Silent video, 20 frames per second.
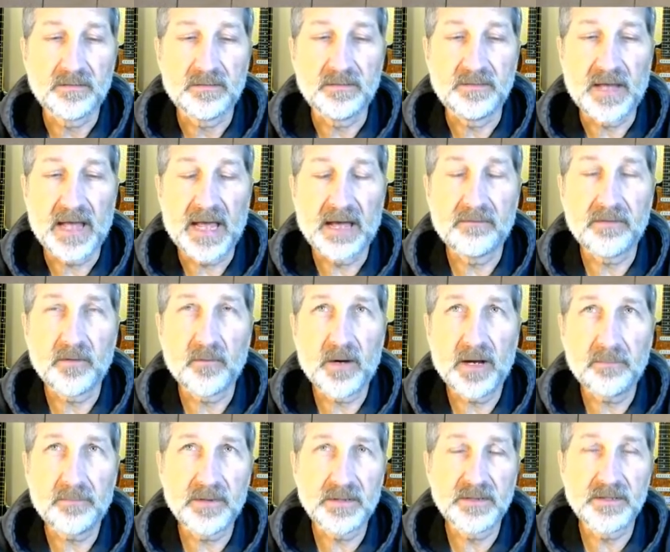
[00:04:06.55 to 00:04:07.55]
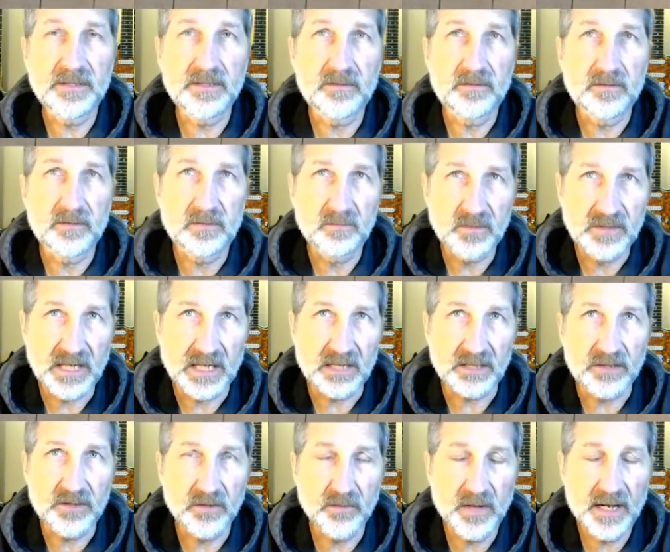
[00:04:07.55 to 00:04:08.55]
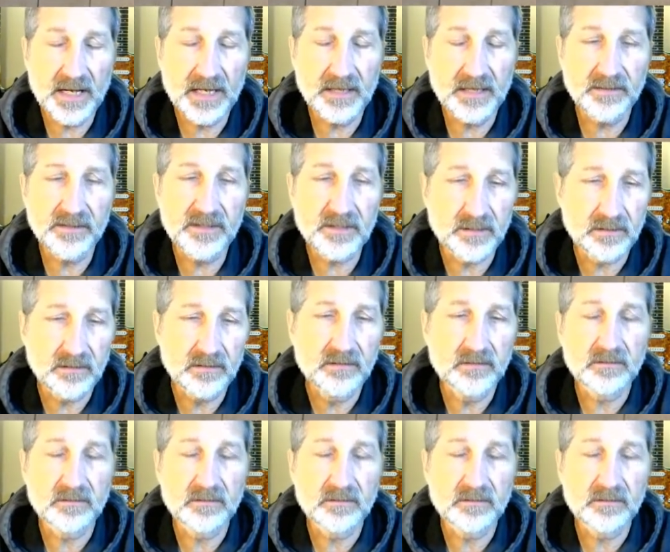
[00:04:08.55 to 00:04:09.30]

The heavy weapons take 2 hands,